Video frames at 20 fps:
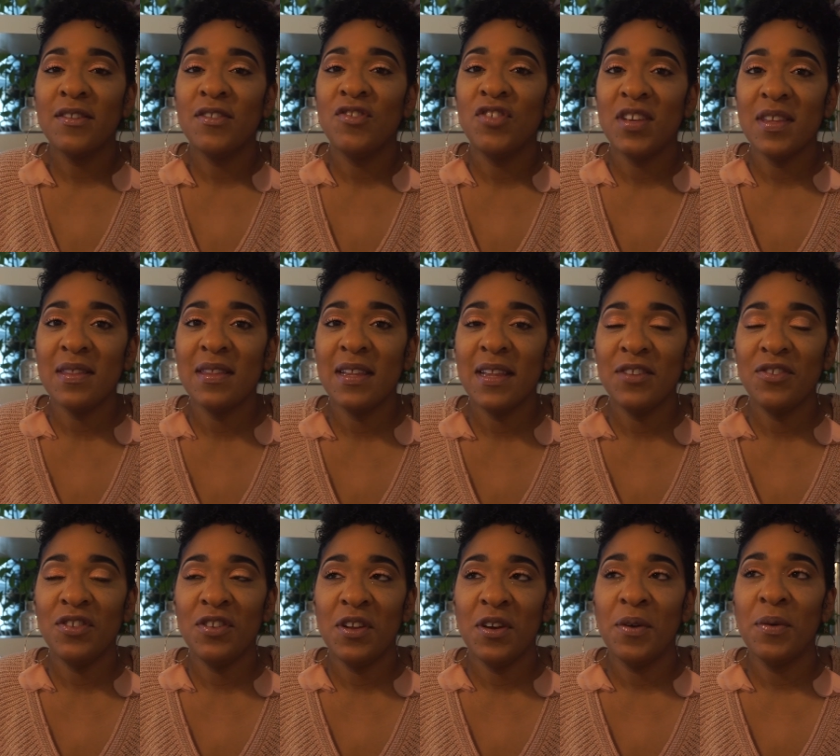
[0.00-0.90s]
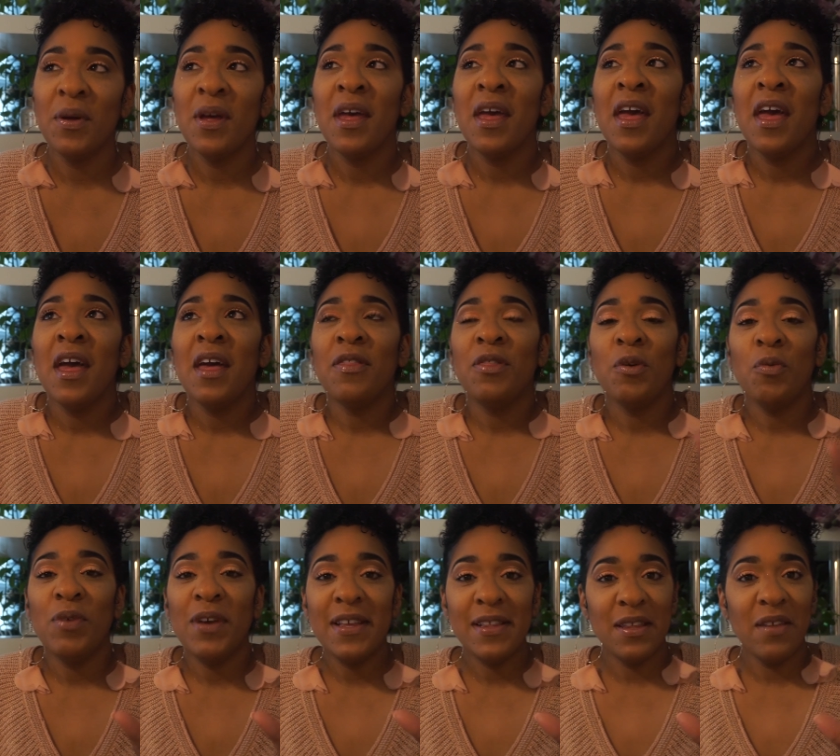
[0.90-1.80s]
just to let you know, the
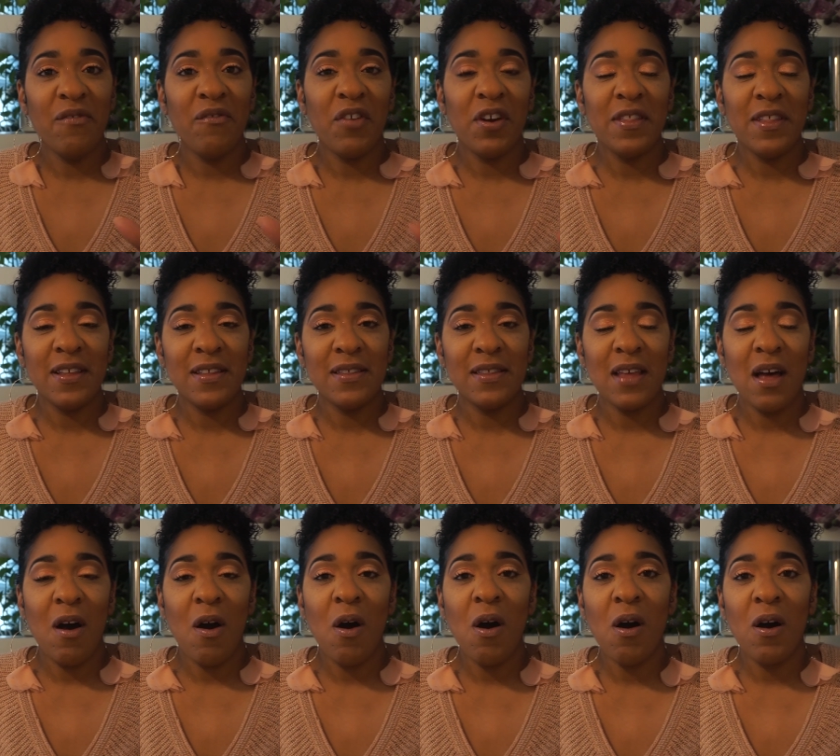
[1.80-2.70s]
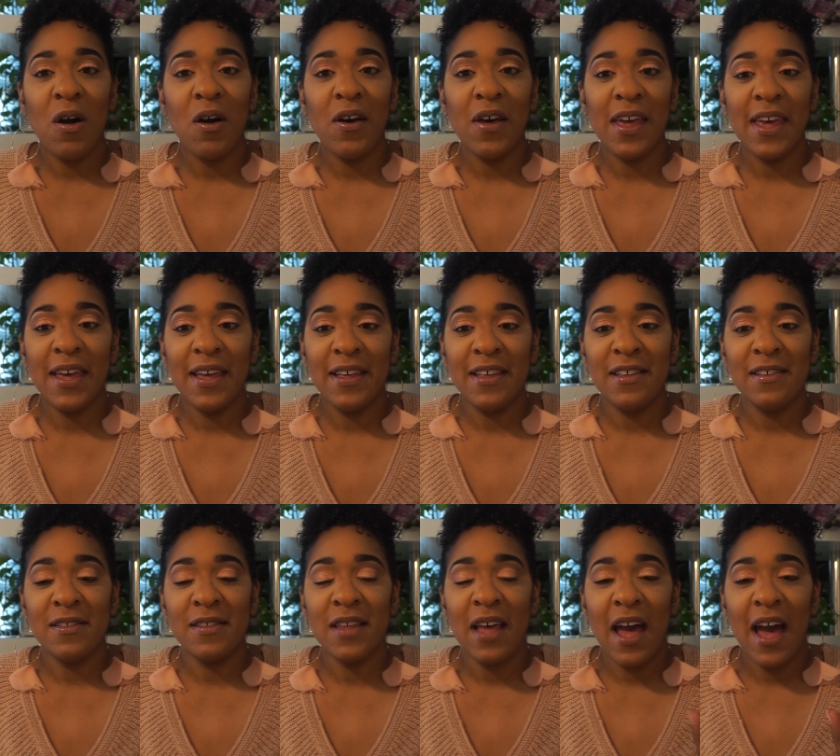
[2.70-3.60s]
reason for this haul
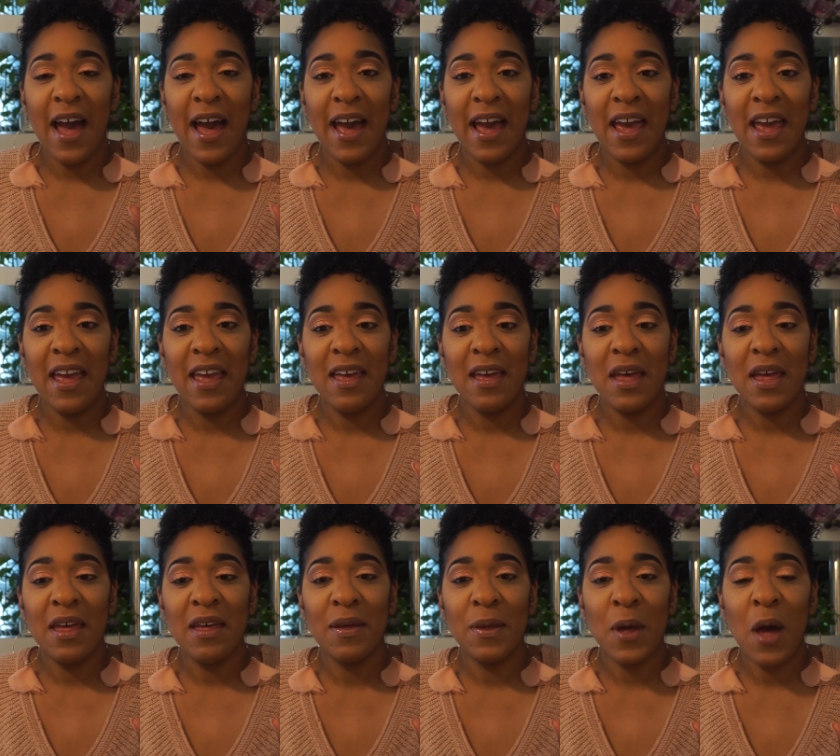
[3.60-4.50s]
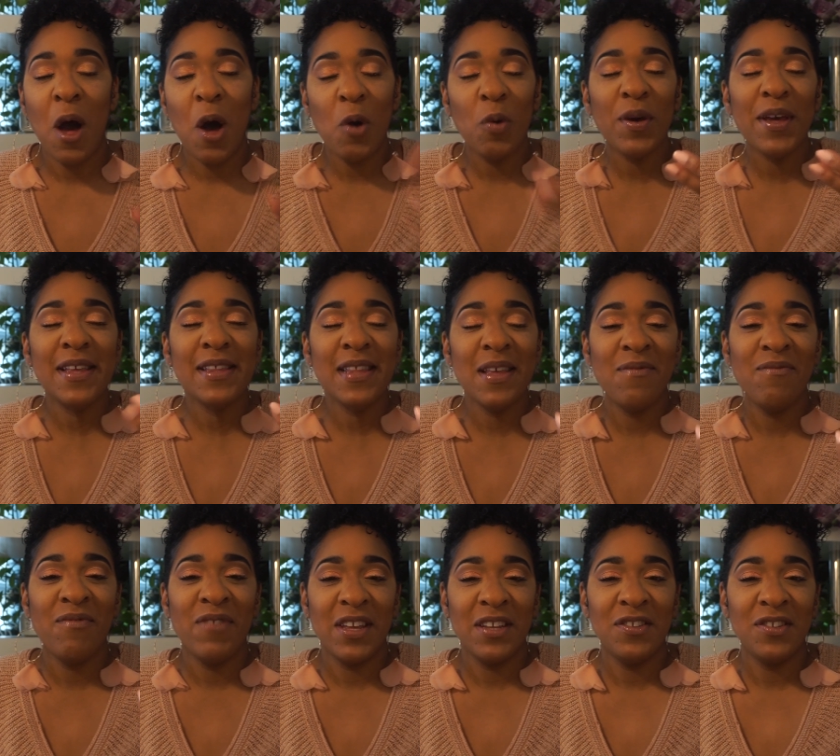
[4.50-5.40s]
is I always
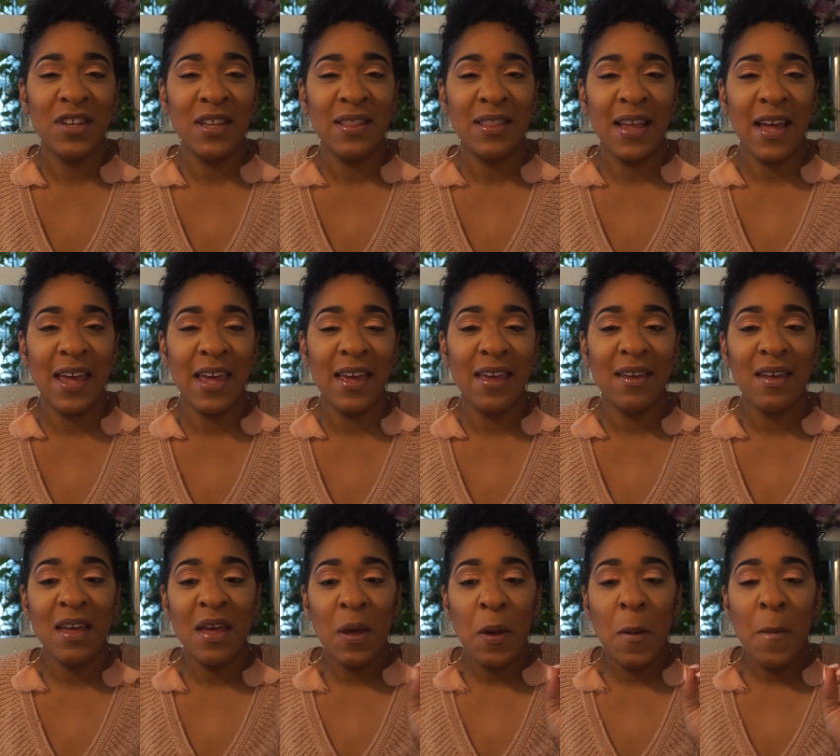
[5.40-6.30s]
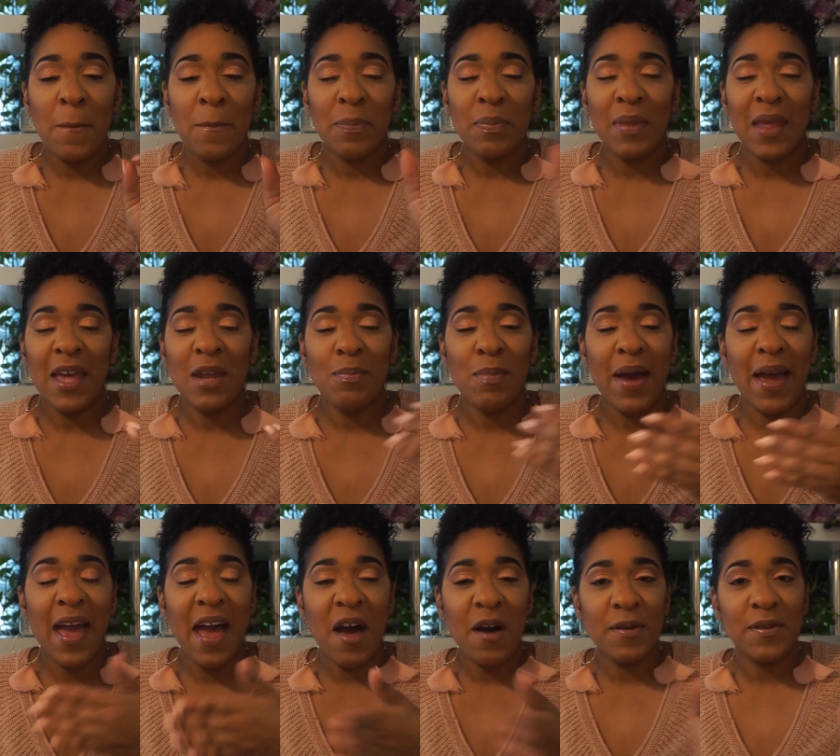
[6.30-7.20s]
envision, like in
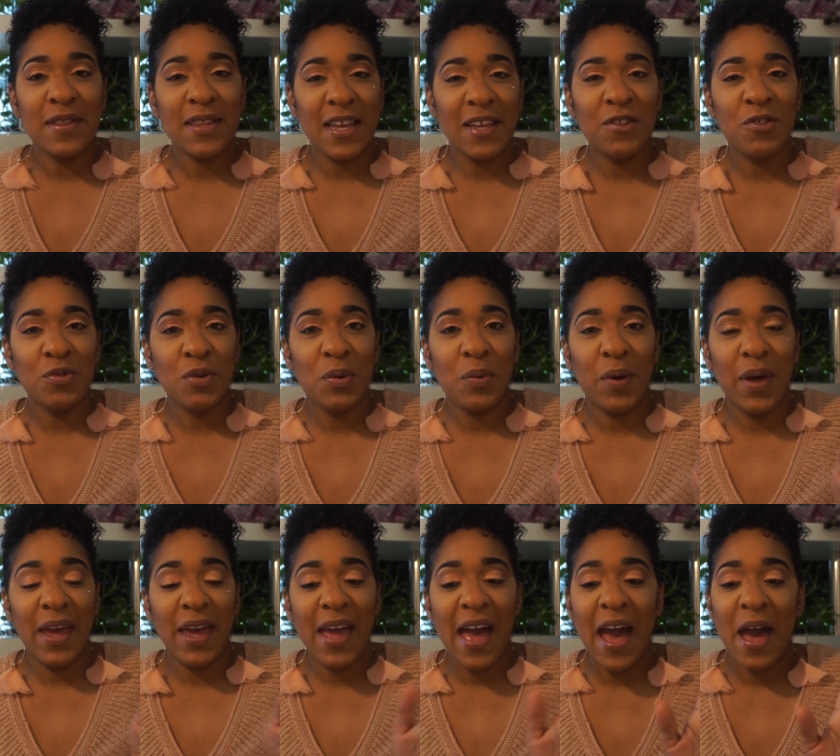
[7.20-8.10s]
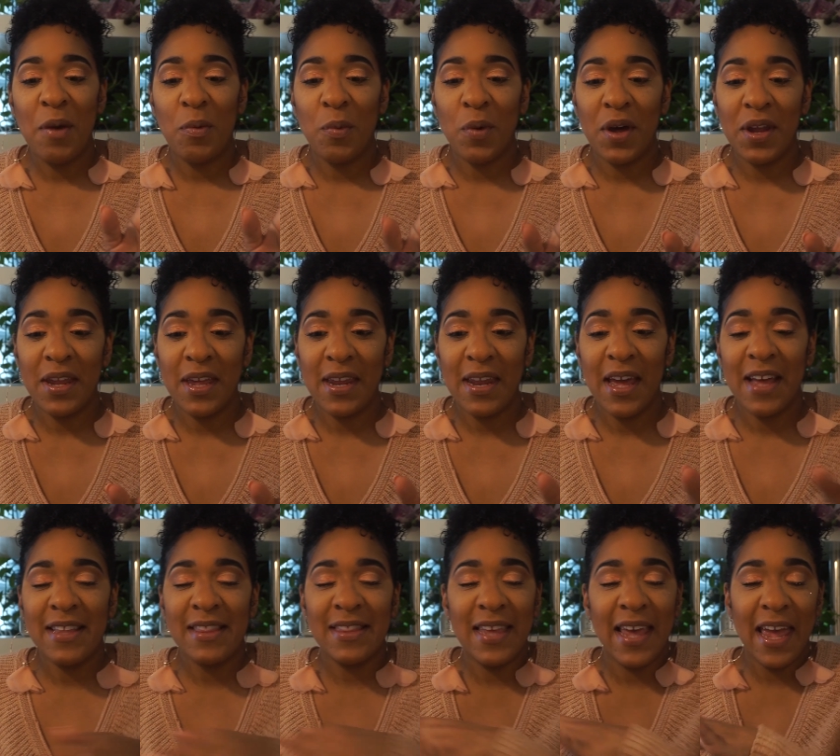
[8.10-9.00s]
my house entryway, I wanted
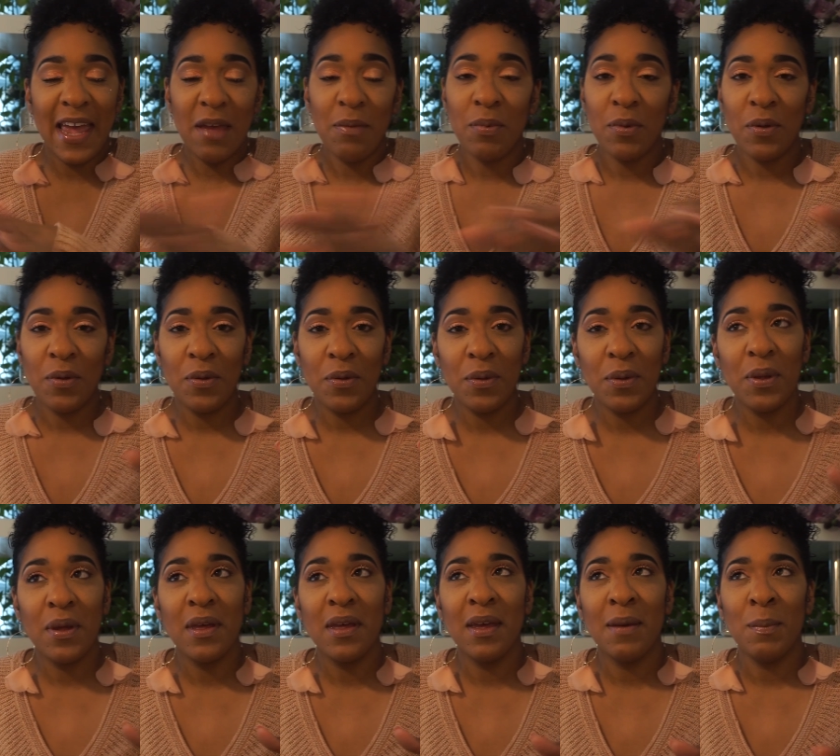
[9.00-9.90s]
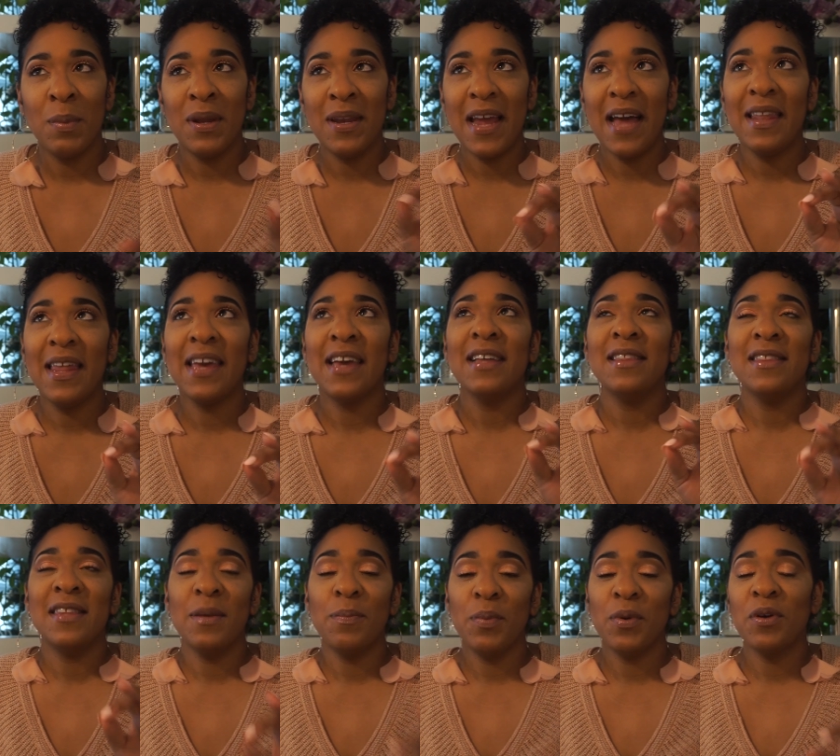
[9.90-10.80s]
a table, but not like a
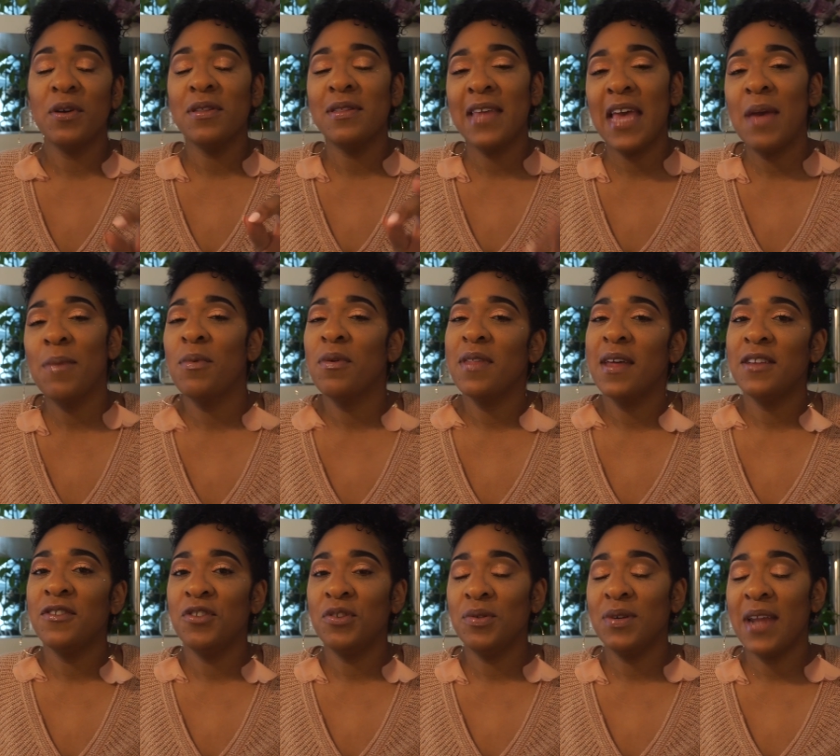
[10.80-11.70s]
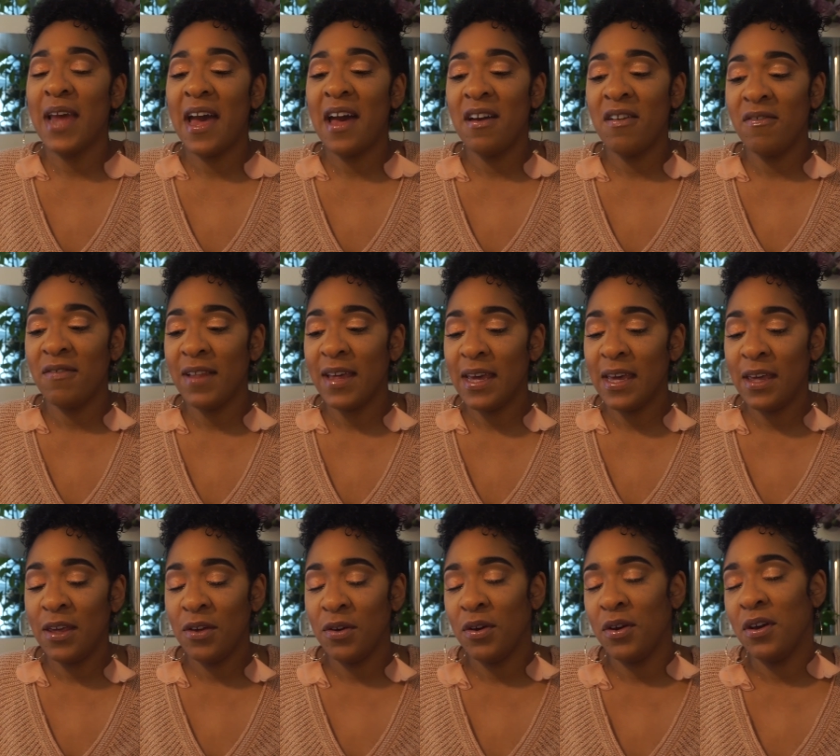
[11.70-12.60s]
typical table that you would have like
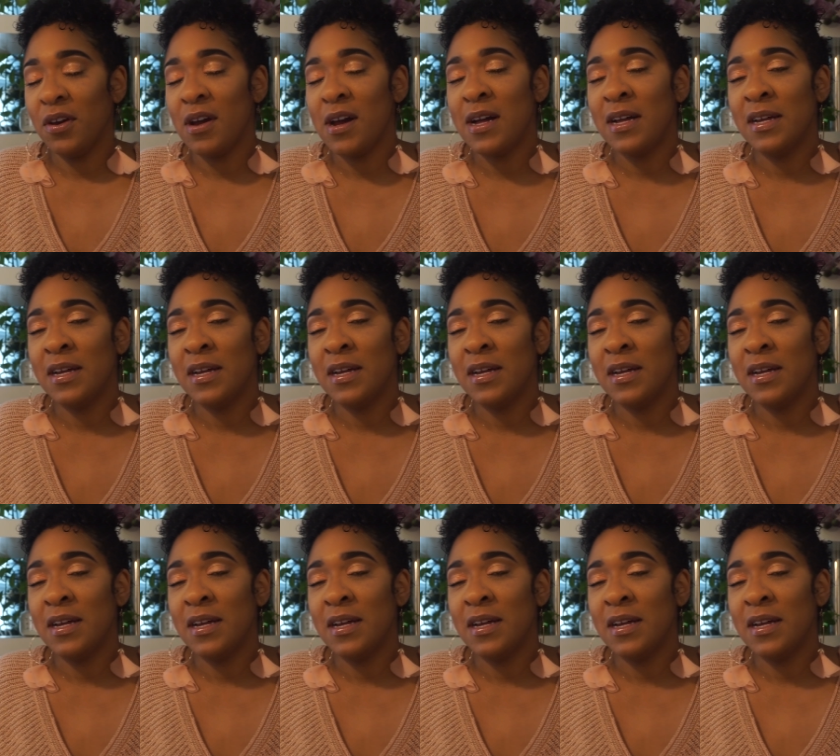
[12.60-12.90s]
your,